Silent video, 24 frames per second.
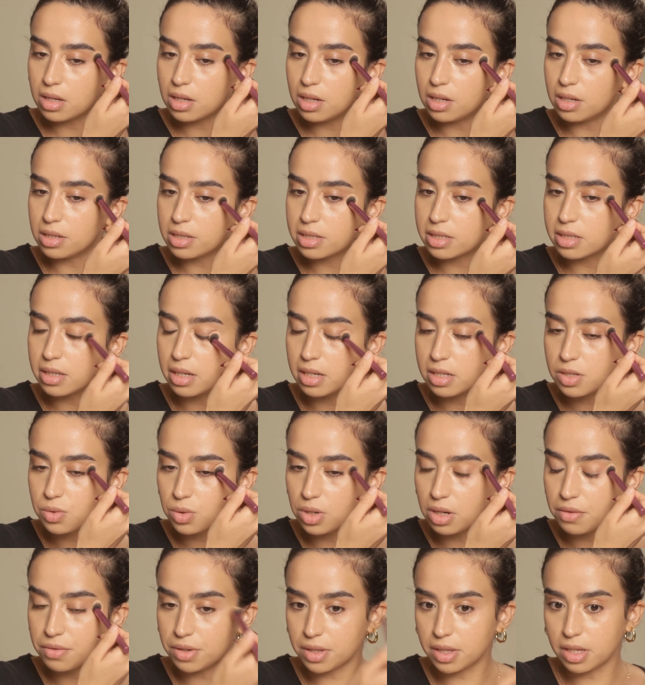It's nice when
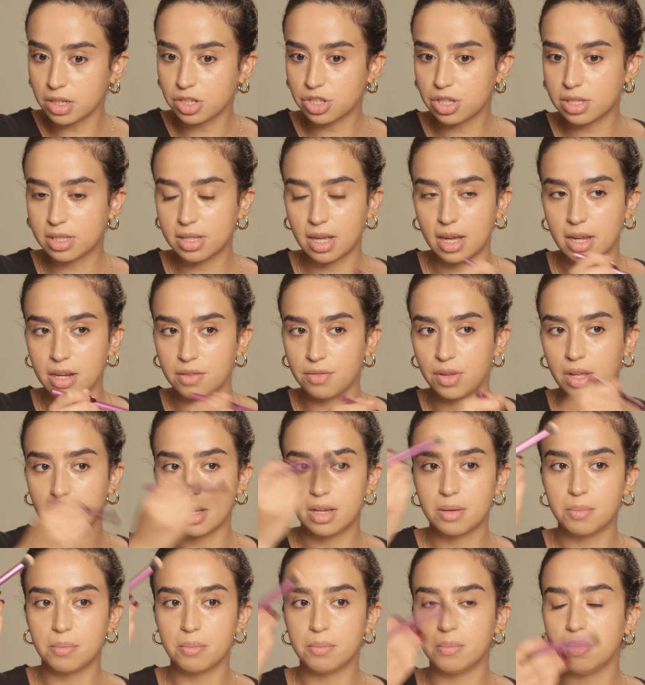everything just kind of
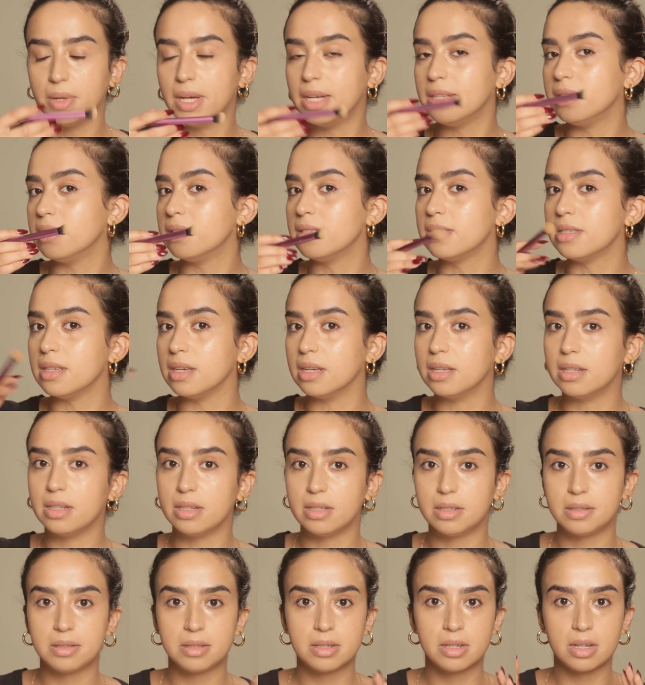like blends in
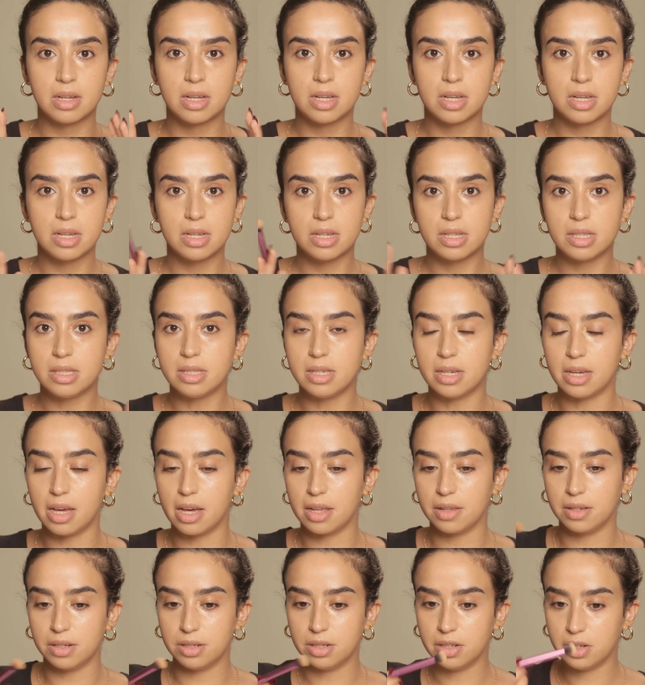
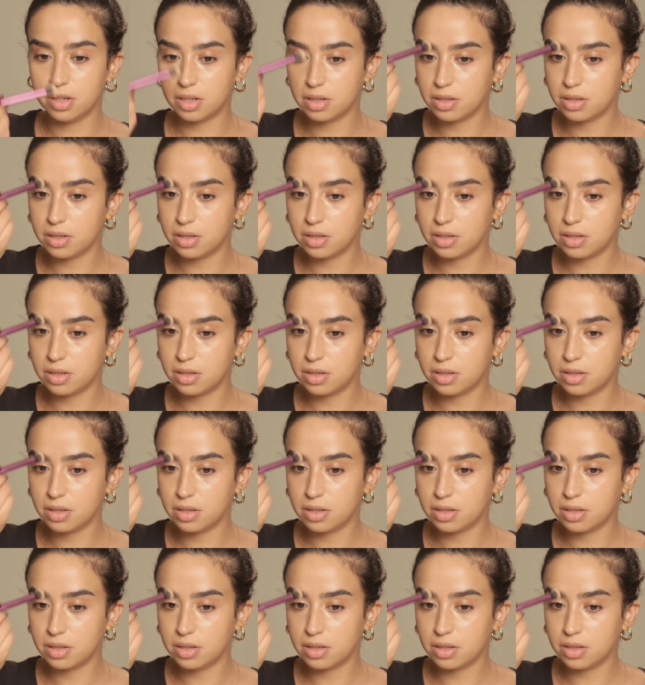together,